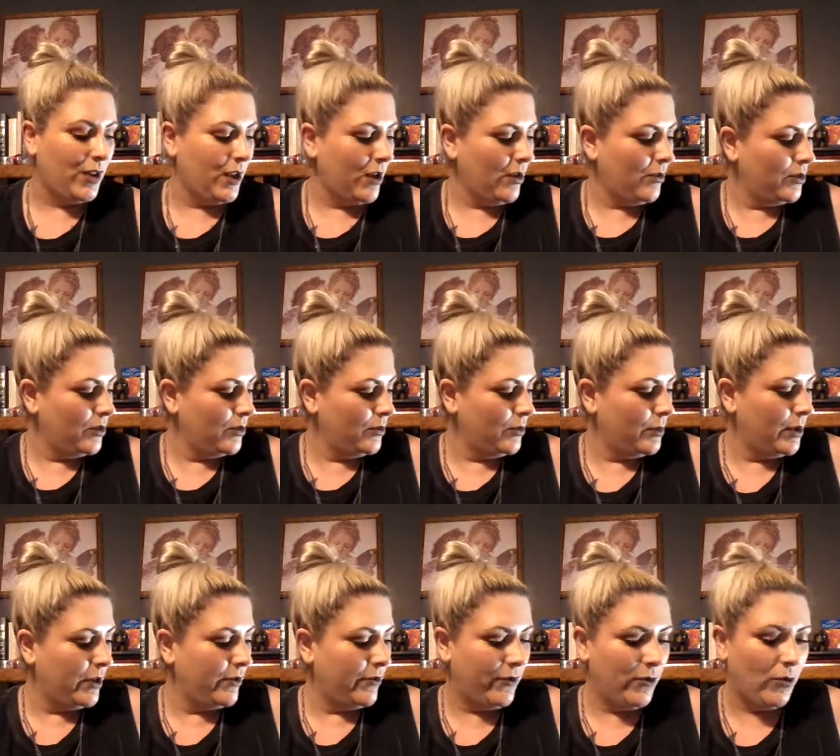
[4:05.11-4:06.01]
that one would
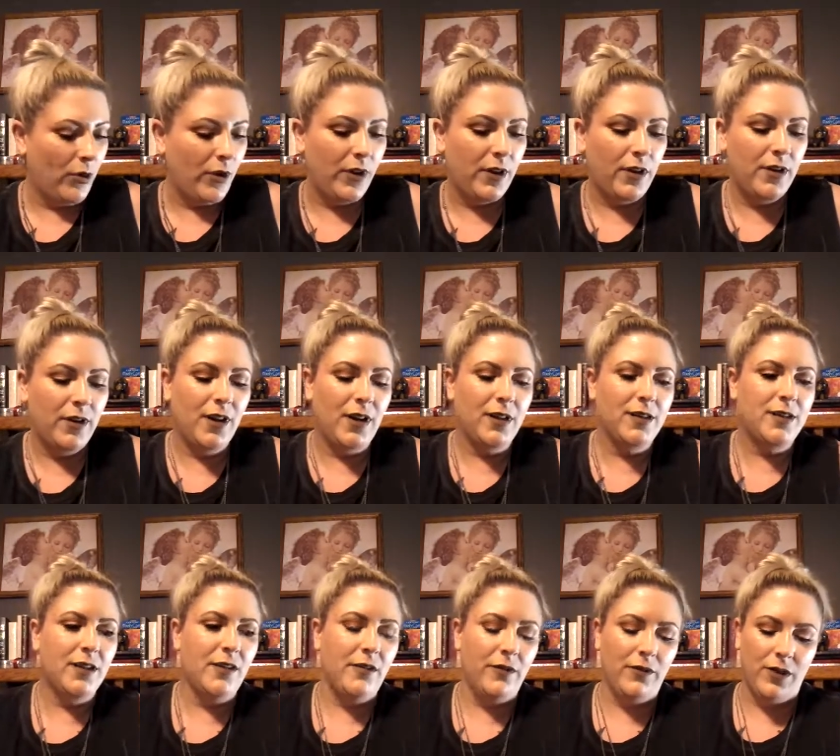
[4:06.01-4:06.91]
be fourth, and then I'd
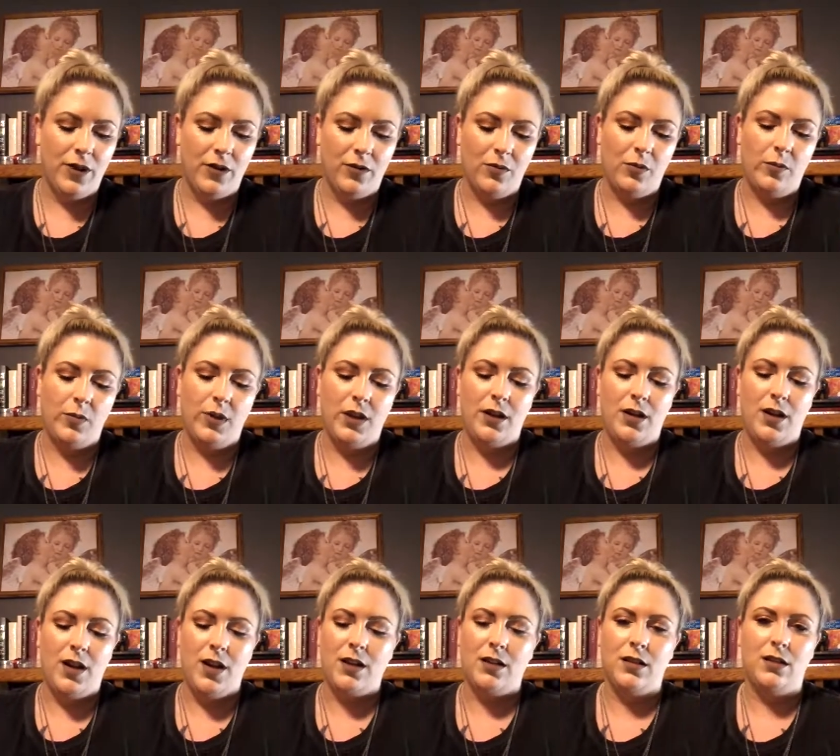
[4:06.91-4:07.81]
say fifth would be
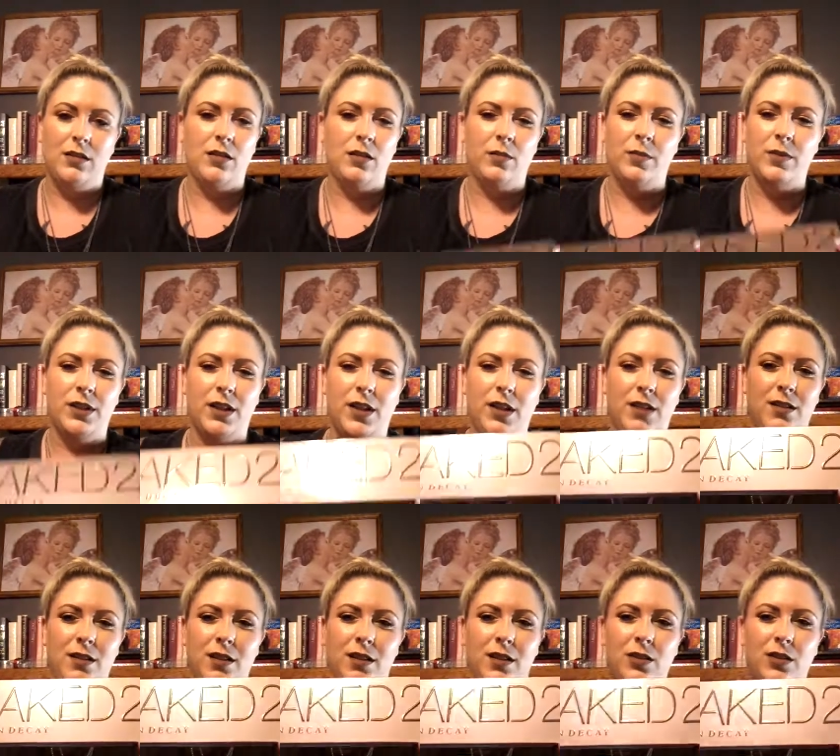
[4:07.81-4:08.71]
Naked, Urban
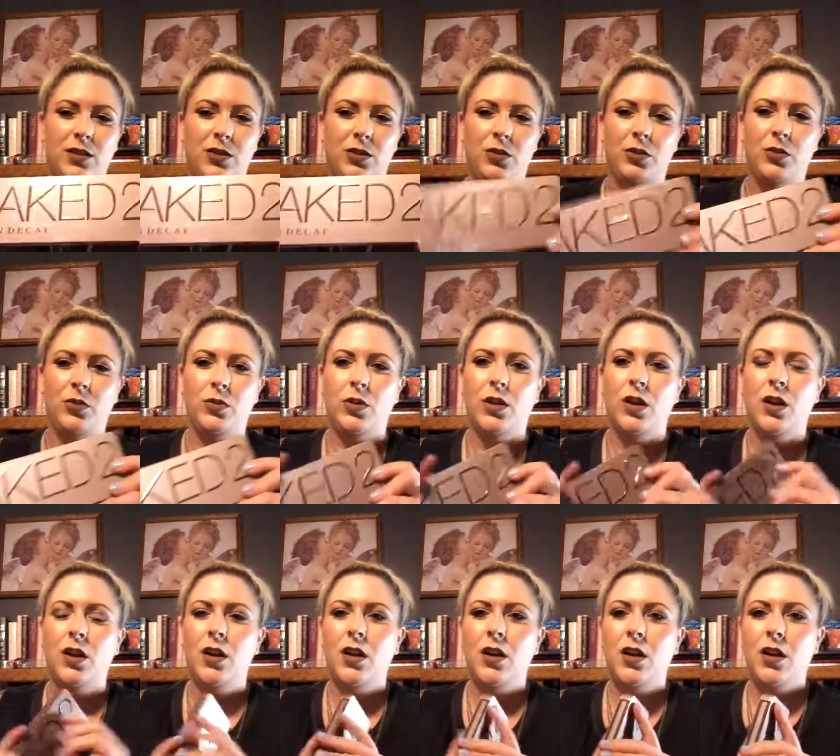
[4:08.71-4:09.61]
Decay's Naked 2.
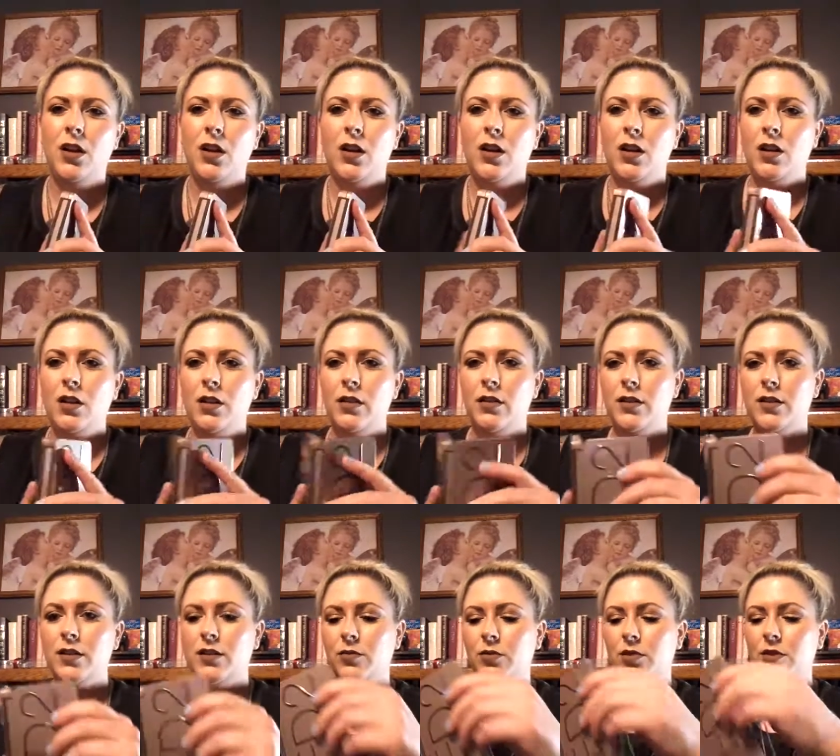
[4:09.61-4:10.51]

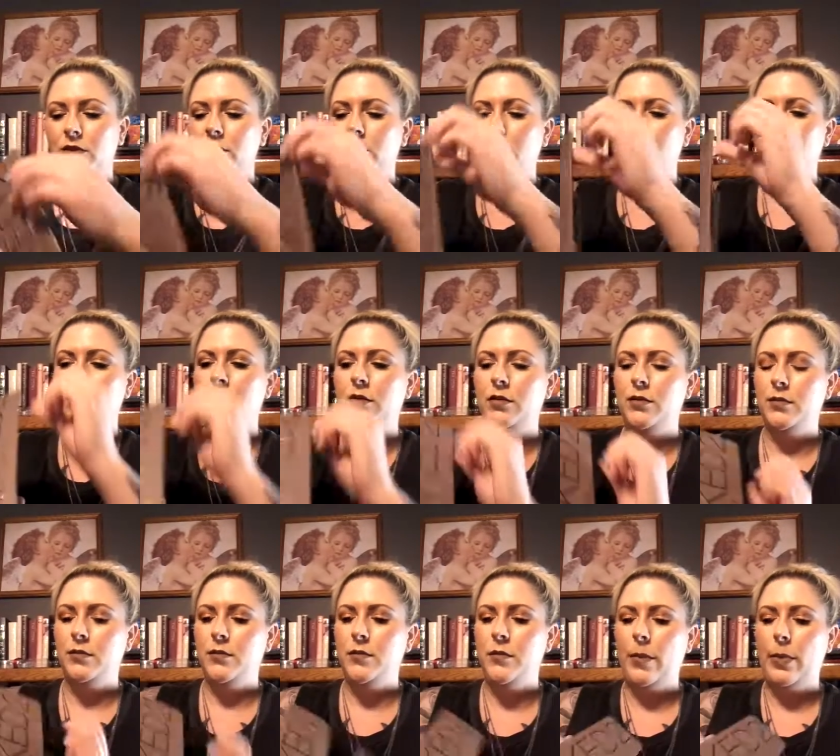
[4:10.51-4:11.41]
This one,
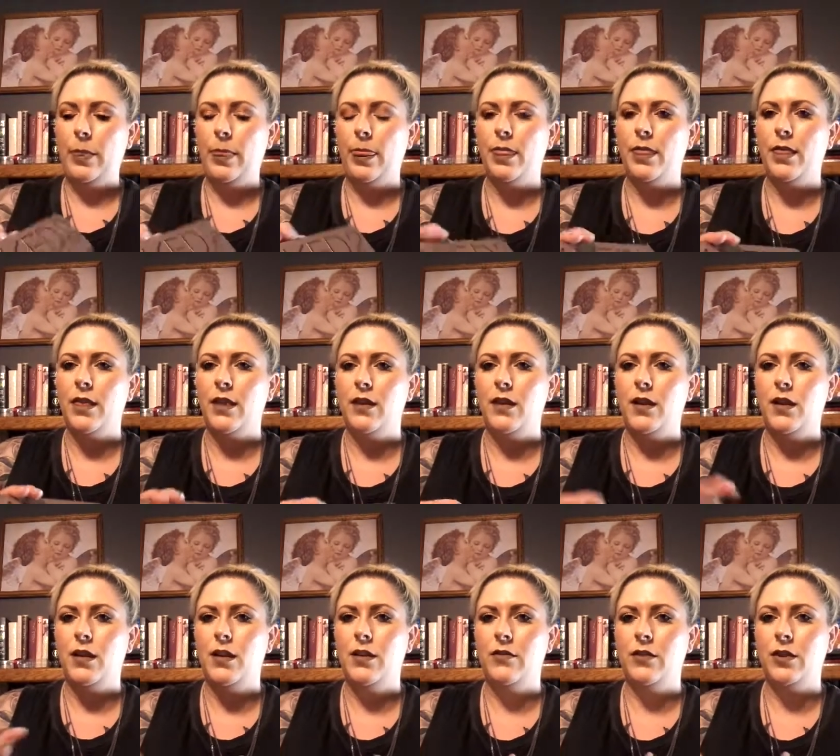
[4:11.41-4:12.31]
I
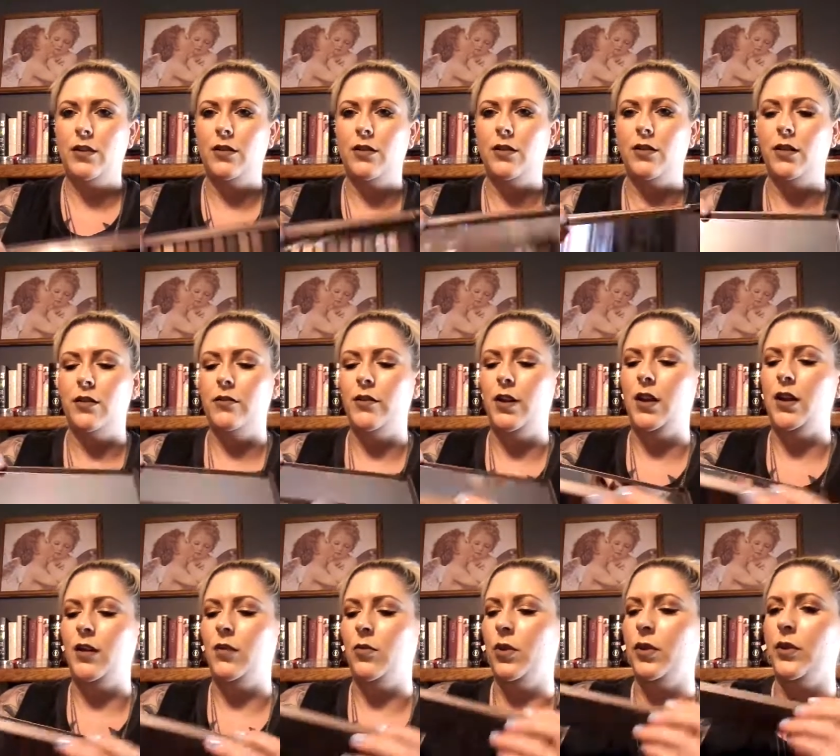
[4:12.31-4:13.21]
have like a
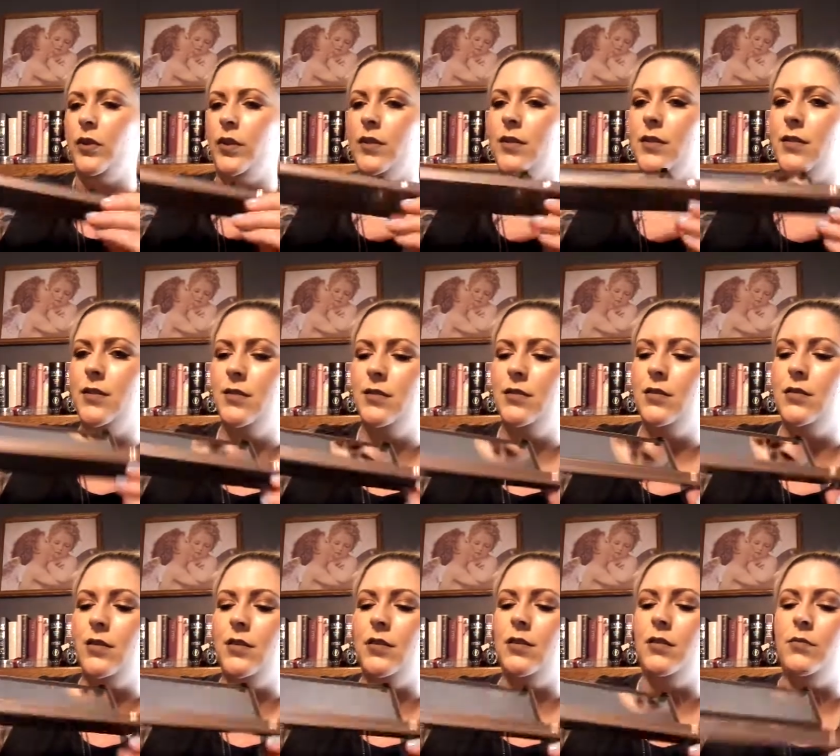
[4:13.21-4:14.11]
love-hate with it.
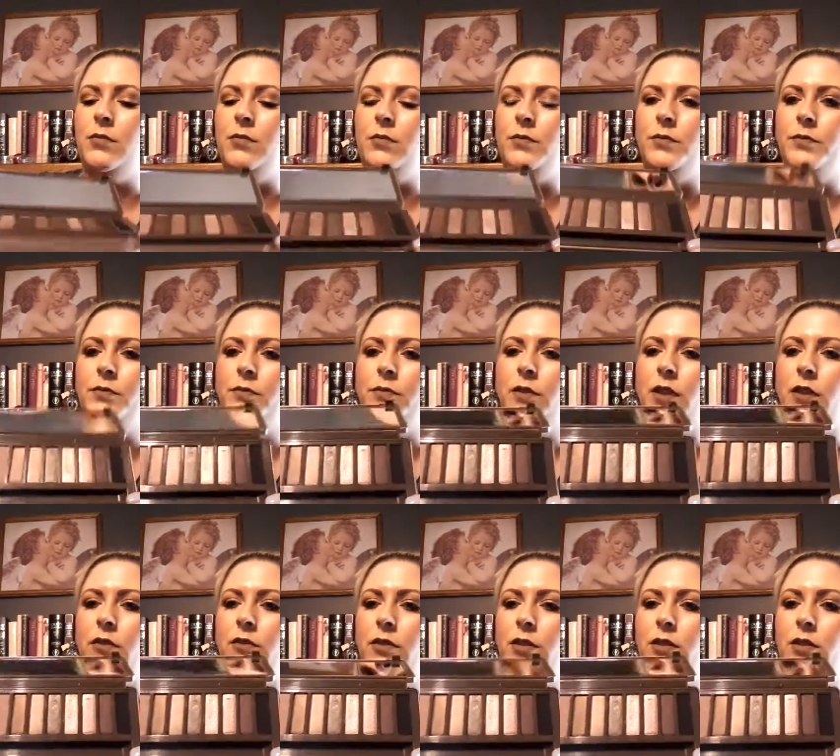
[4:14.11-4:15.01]

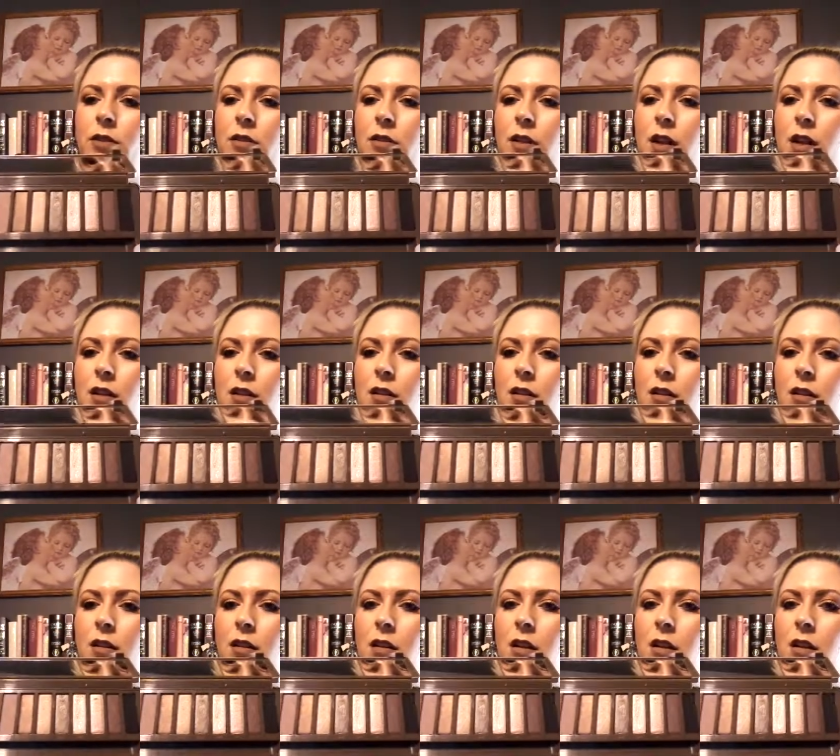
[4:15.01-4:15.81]
I feel like